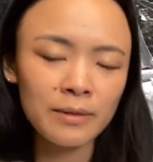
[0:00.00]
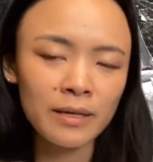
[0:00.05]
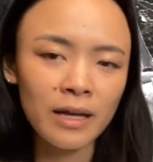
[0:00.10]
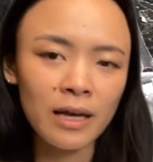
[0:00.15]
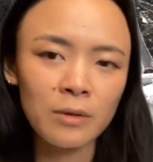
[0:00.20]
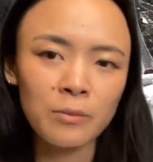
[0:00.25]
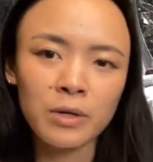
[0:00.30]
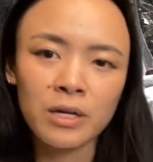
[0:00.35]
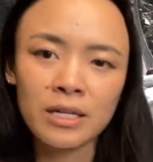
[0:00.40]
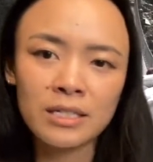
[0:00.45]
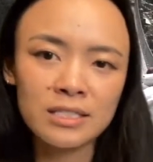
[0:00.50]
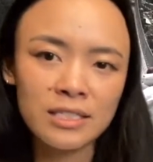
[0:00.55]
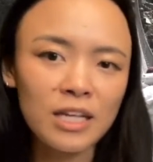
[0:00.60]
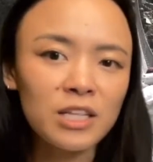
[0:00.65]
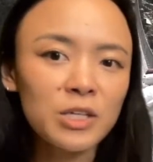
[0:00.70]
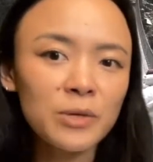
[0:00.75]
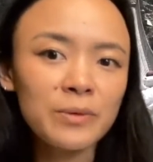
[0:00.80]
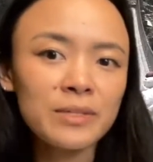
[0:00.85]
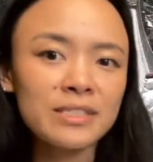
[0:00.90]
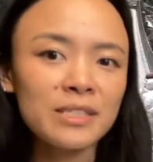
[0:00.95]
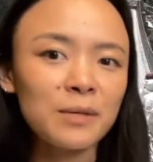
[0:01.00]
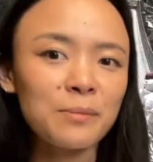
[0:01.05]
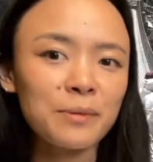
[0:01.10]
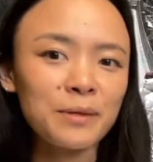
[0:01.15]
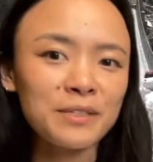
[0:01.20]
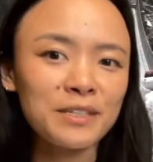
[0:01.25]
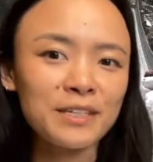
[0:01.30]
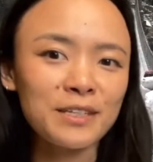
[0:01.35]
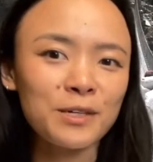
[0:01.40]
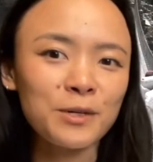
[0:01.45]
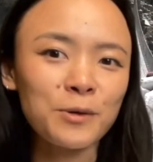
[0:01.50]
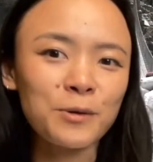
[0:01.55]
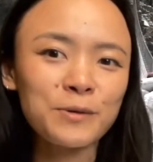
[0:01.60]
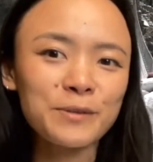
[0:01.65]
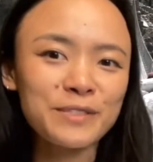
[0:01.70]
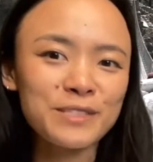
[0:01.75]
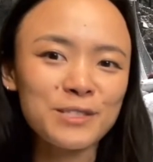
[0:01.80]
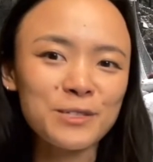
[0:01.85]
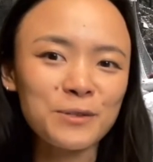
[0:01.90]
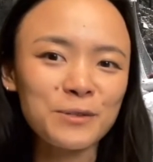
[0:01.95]
and we're continuously building the
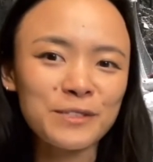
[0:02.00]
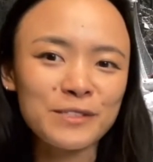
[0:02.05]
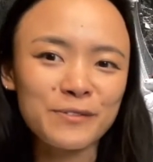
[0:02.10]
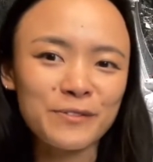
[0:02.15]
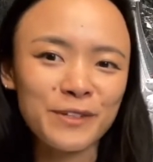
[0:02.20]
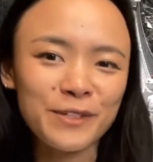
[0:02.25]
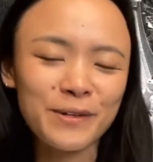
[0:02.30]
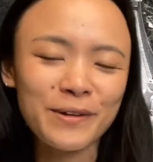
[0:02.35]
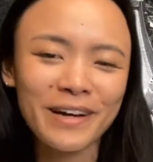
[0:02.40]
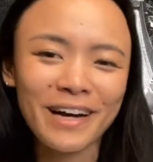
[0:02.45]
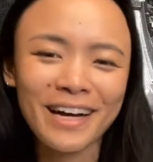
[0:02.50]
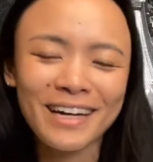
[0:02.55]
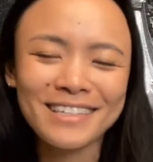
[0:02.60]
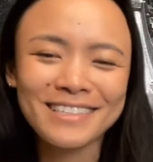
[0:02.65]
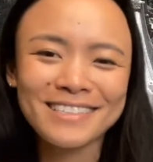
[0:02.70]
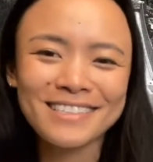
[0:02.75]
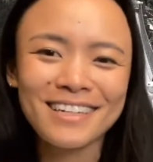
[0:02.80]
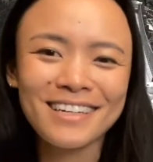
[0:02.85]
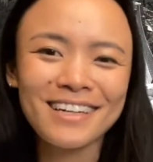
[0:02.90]
coolest tools for you guys.